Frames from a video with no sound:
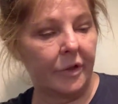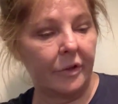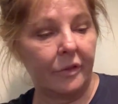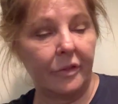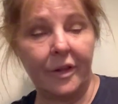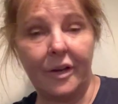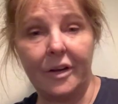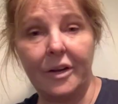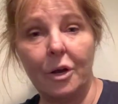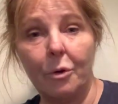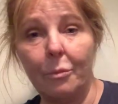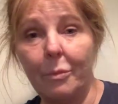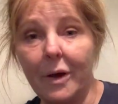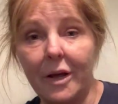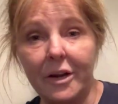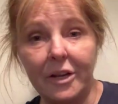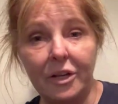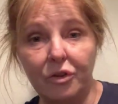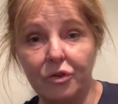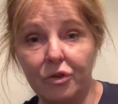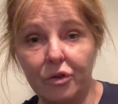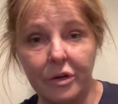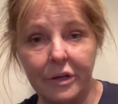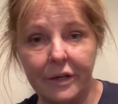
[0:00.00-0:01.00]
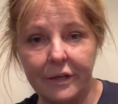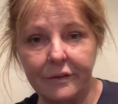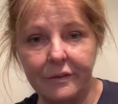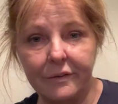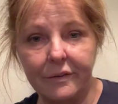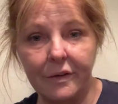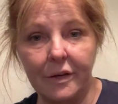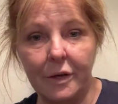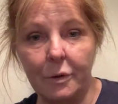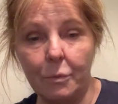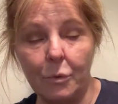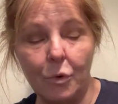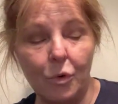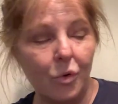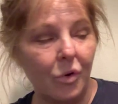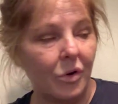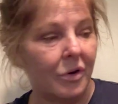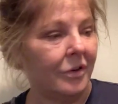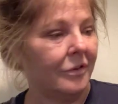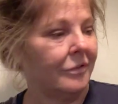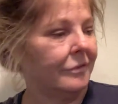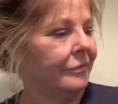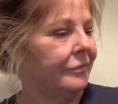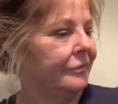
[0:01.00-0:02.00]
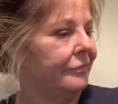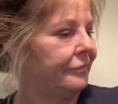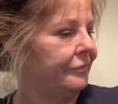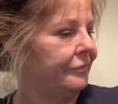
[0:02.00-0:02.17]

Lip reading: that nobody drinks anymore.